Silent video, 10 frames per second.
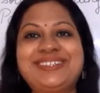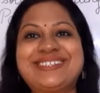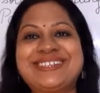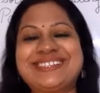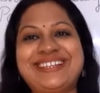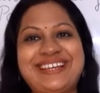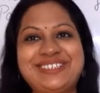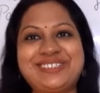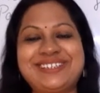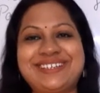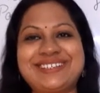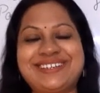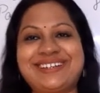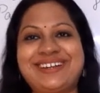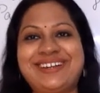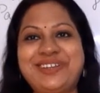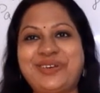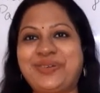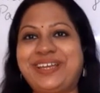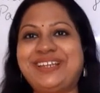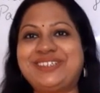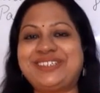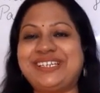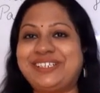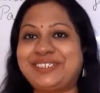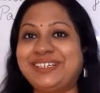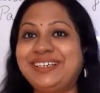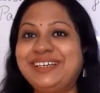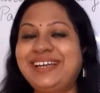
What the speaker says: This is Nilanjana Sarkar, your English teacher,